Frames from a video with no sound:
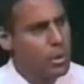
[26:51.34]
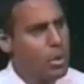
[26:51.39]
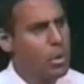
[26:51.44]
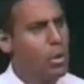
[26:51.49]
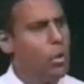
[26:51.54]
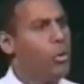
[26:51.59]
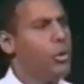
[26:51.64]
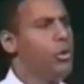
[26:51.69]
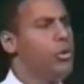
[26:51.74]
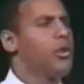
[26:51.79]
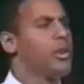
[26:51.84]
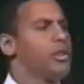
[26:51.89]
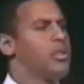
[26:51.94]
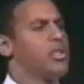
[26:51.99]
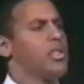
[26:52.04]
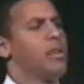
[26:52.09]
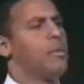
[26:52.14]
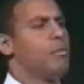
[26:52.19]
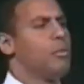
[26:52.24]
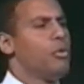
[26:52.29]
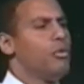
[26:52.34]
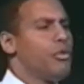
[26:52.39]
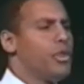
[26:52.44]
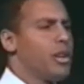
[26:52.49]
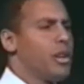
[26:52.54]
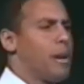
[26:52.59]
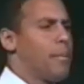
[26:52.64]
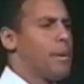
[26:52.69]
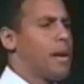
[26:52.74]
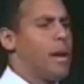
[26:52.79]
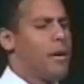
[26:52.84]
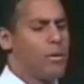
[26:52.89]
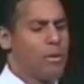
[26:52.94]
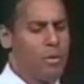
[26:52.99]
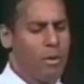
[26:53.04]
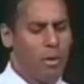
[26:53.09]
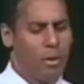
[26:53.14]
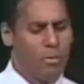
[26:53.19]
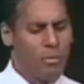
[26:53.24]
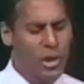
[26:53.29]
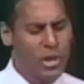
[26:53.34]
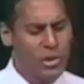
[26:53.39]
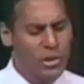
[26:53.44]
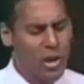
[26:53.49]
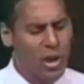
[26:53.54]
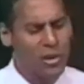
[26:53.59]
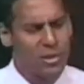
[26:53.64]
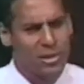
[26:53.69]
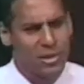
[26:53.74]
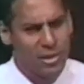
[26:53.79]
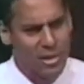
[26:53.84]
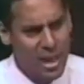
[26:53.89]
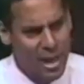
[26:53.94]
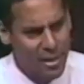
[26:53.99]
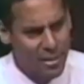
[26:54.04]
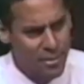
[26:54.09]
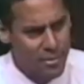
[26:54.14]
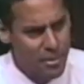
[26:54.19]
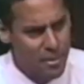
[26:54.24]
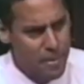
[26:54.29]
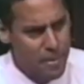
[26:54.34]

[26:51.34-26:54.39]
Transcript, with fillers: Who are you going to see a movie coming out on Ray Charles' life?